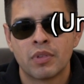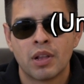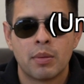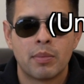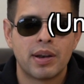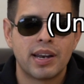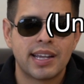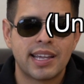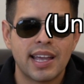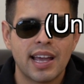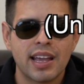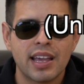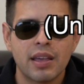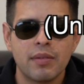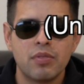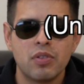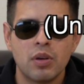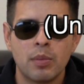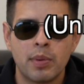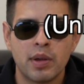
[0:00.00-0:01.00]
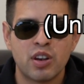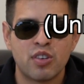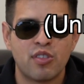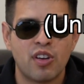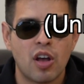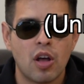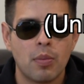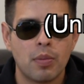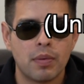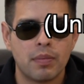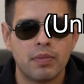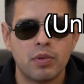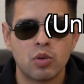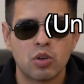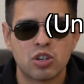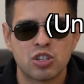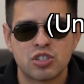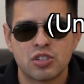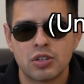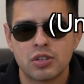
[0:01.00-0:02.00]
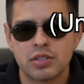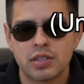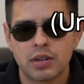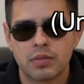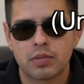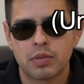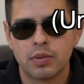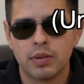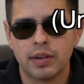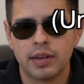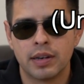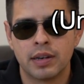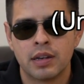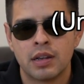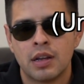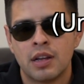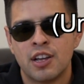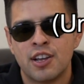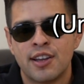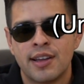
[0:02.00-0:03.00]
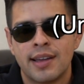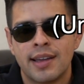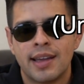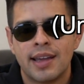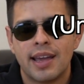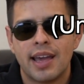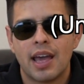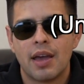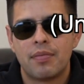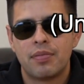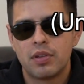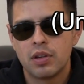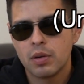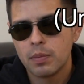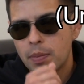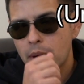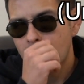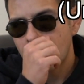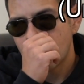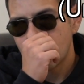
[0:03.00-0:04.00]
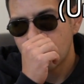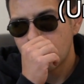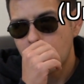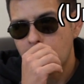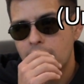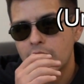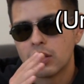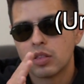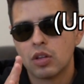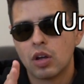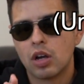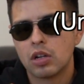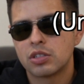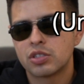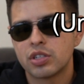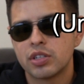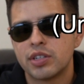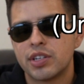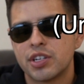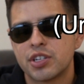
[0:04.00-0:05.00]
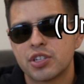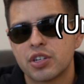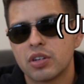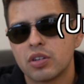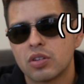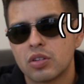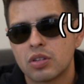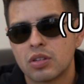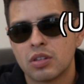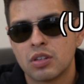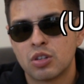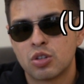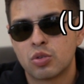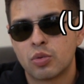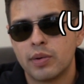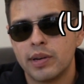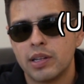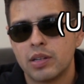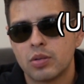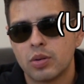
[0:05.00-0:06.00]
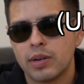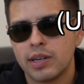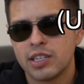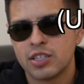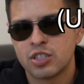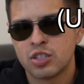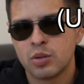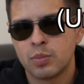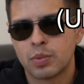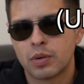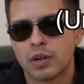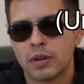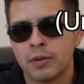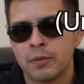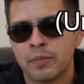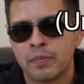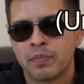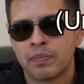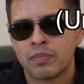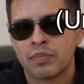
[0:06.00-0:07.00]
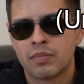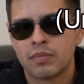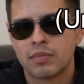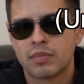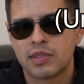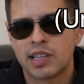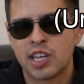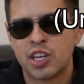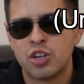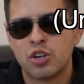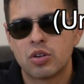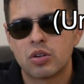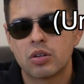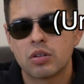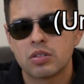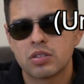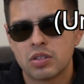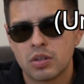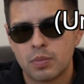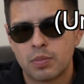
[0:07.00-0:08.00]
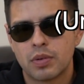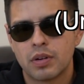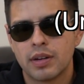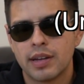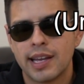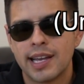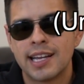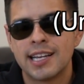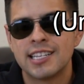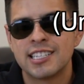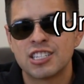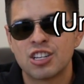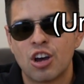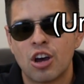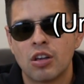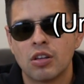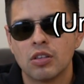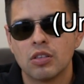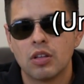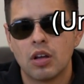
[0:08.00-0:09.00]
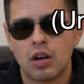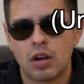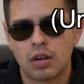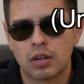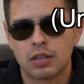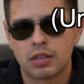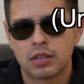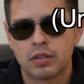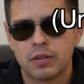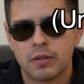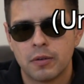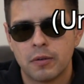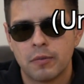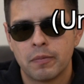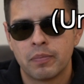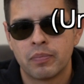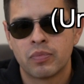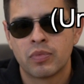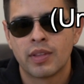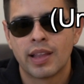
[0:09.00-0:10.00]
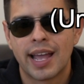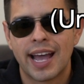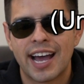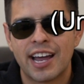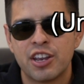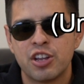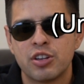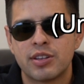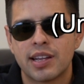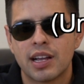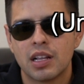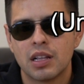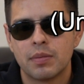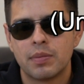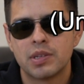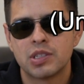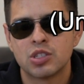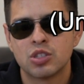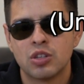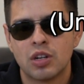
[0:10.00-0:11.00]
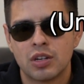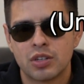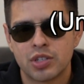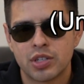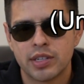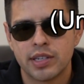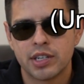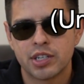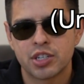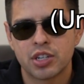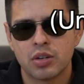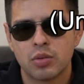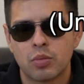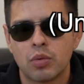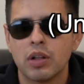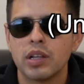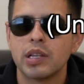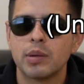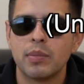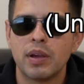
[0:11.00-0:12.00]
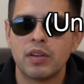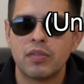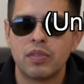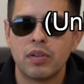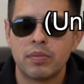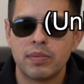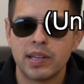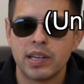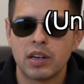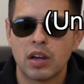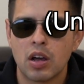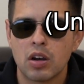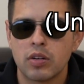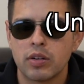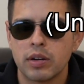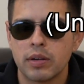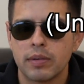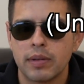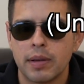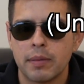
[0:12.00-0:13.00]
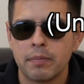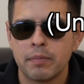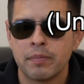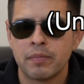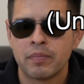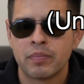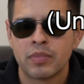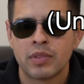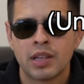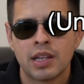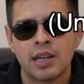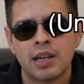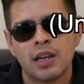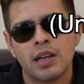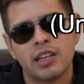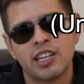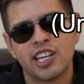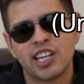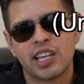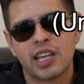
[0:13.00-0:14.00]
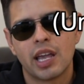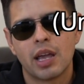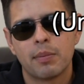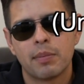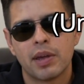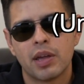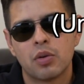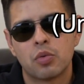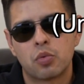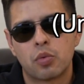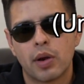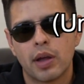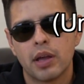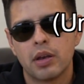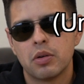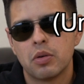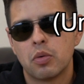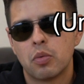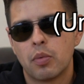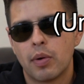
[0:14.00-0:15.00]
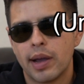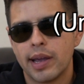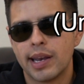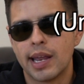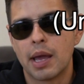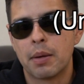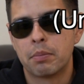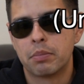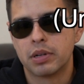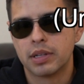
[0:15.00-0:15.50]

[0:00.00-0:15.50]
but I can give you a bit of help if you are searching for one. If you buy a launch edition 2020 Supra, then your Supra is unlocked. How do you tell if it's a launch edition? Well, they made 1,500 of them. They came in red, white, and